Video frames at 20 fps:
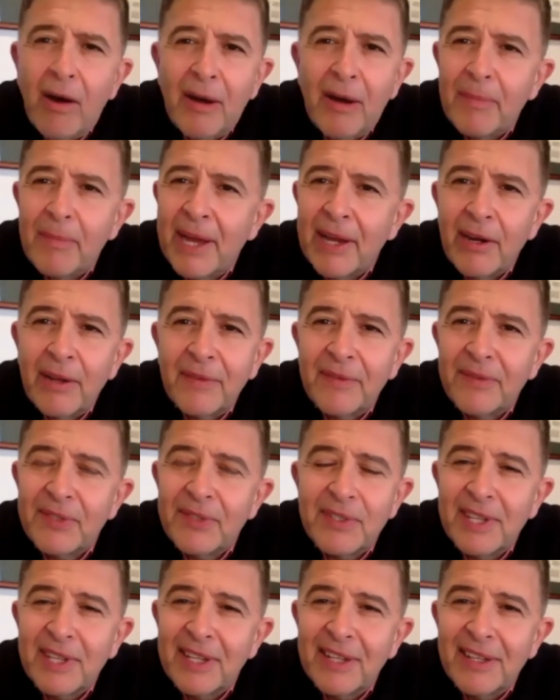mate,
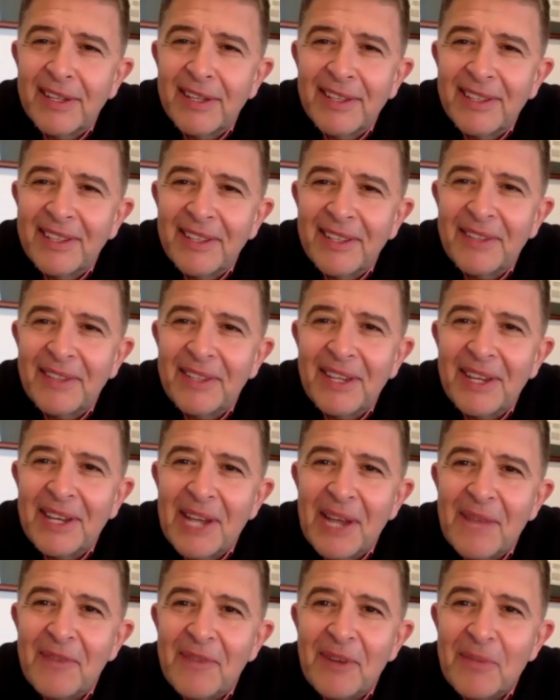you're
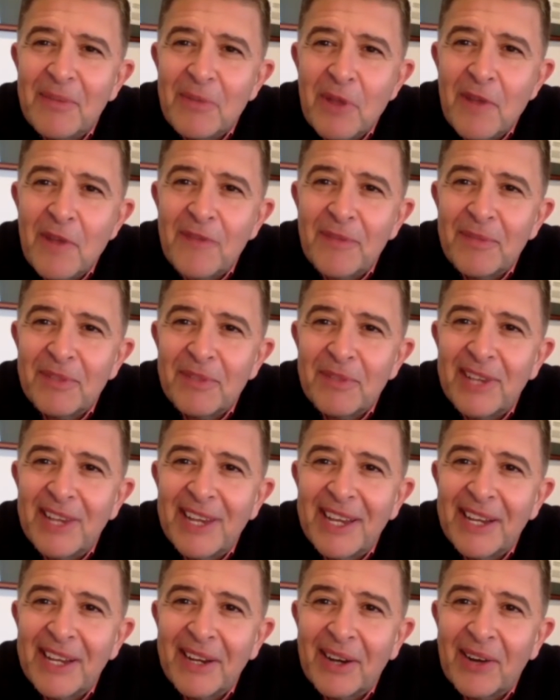never immune from
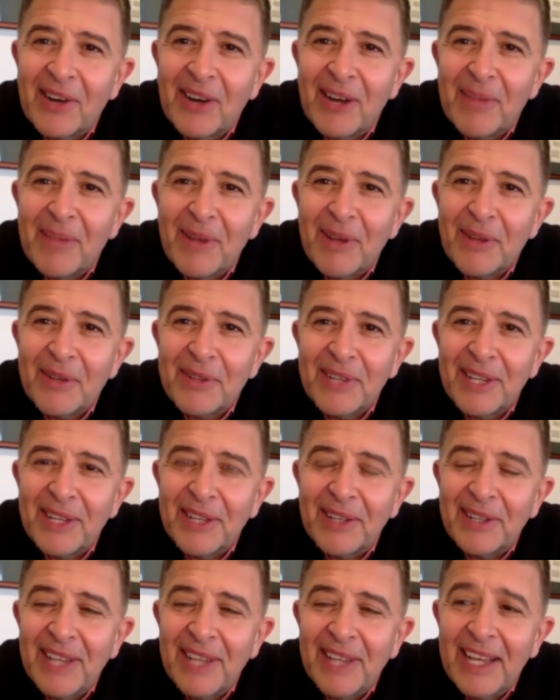staying in a crap
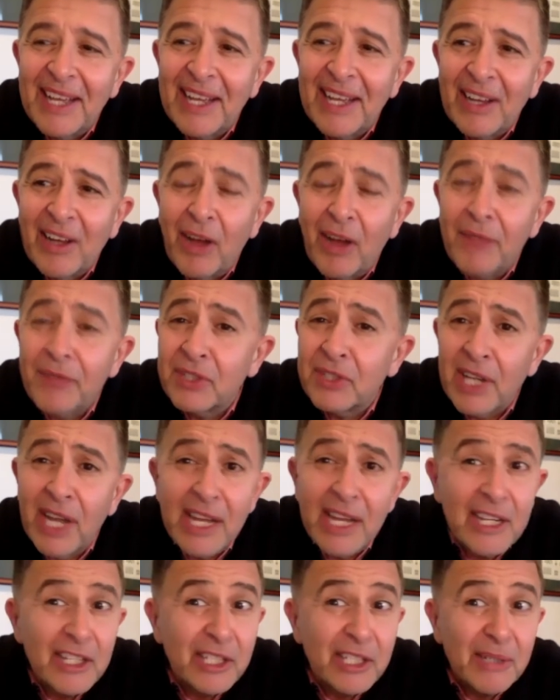hotel. I've
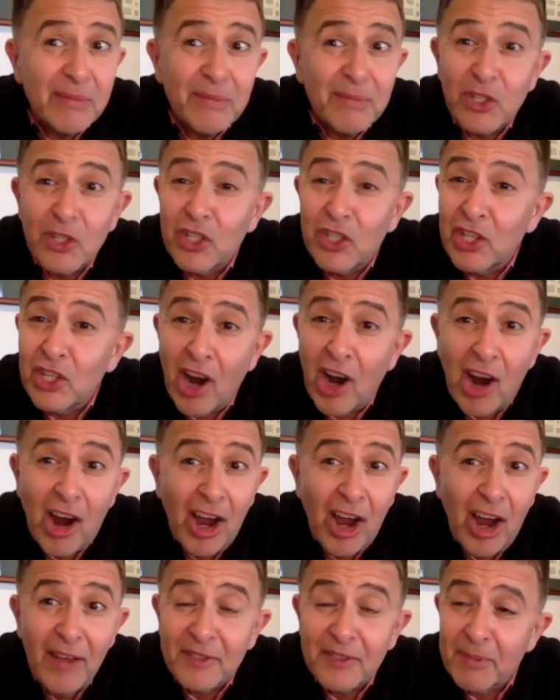stayed in some
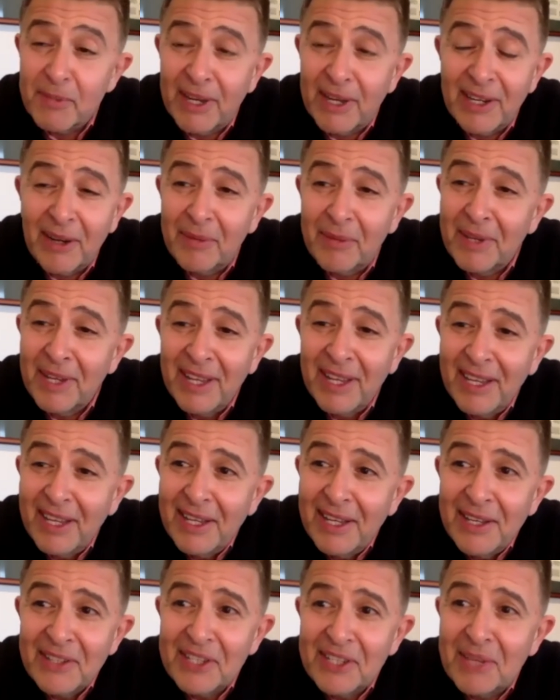dives, mate.
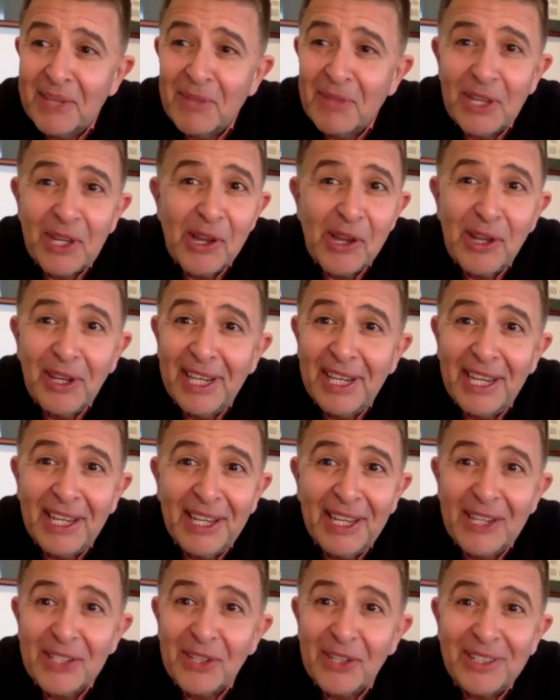Some of the early
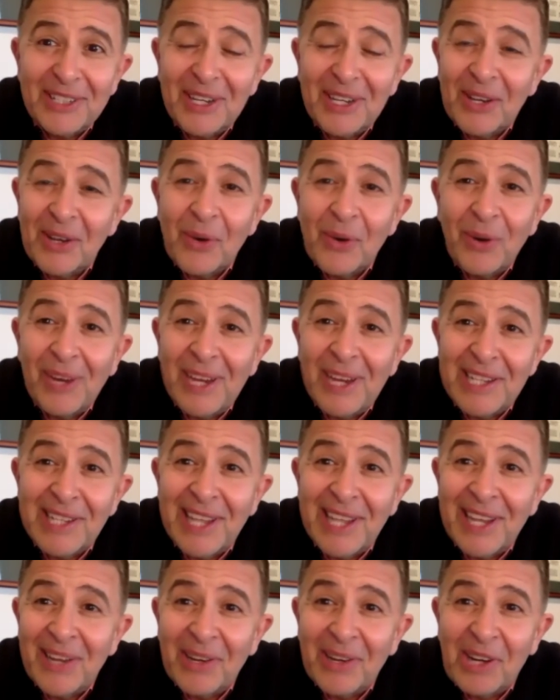gigs I did in
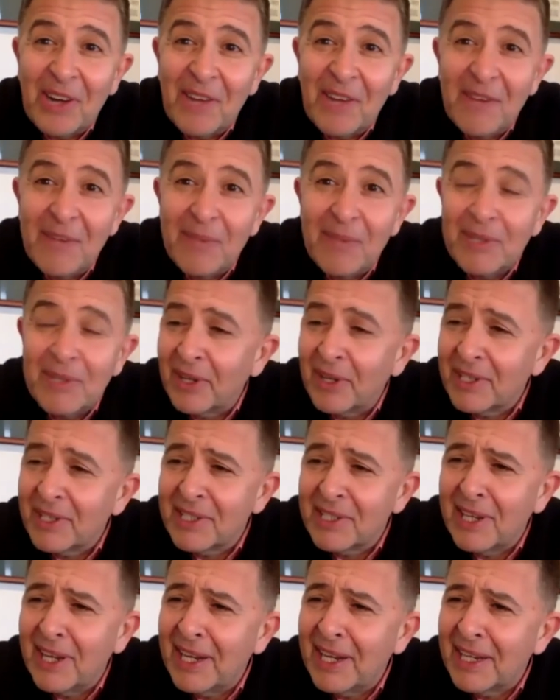Queensland, I can remember, like
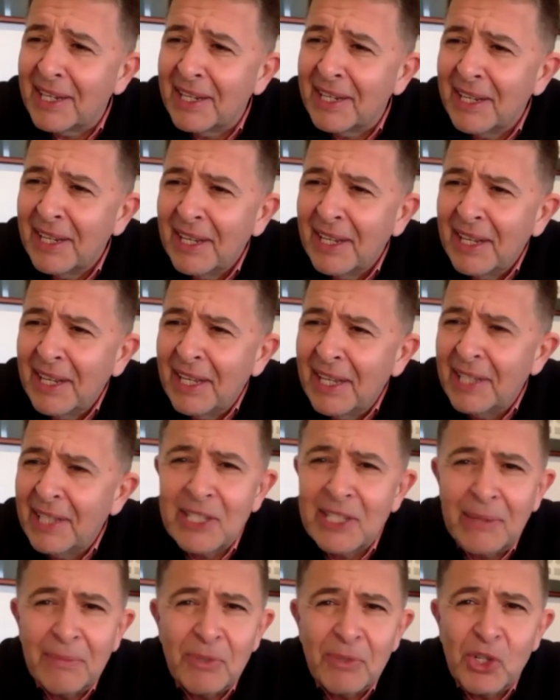staying in
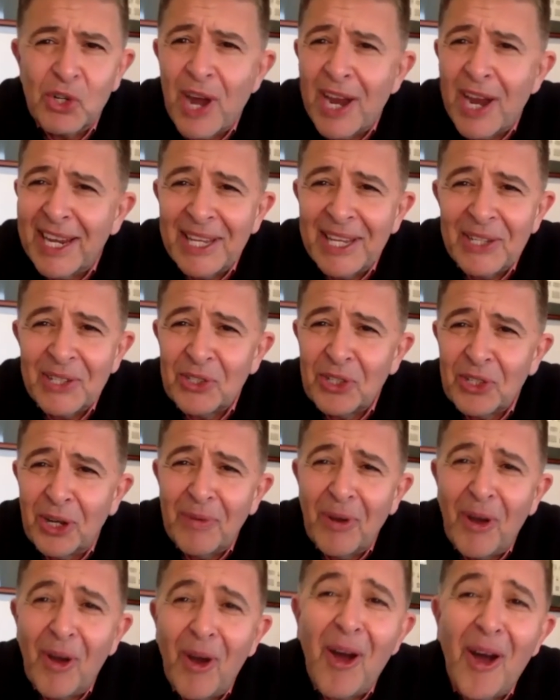some trucking stop.
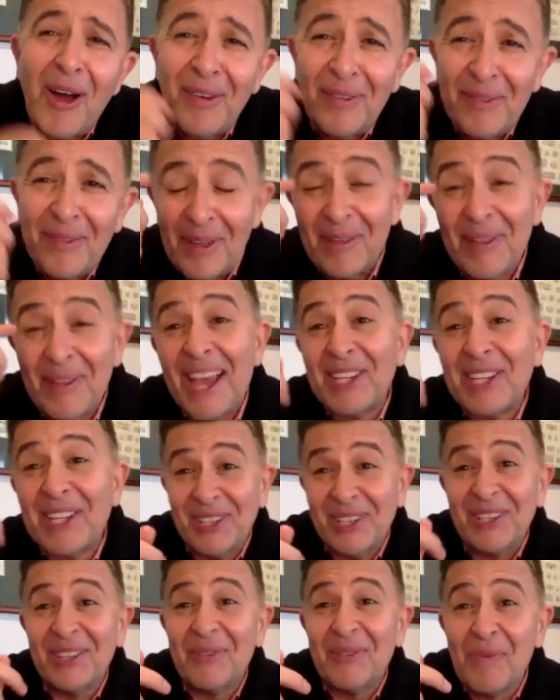Oh,
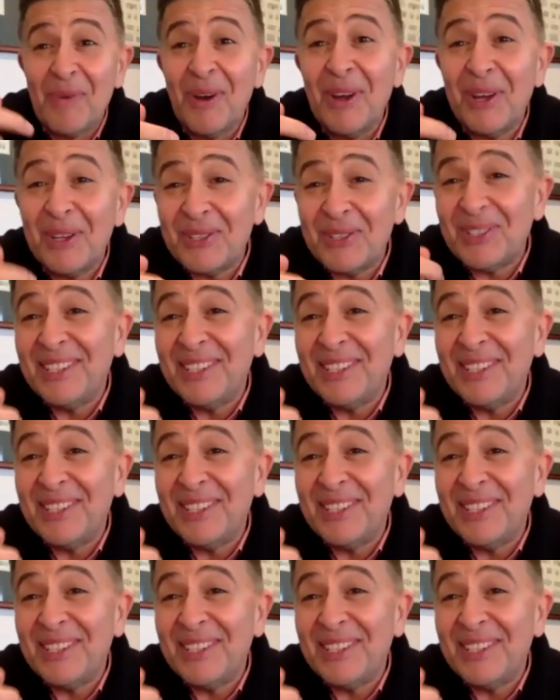actually, the worst.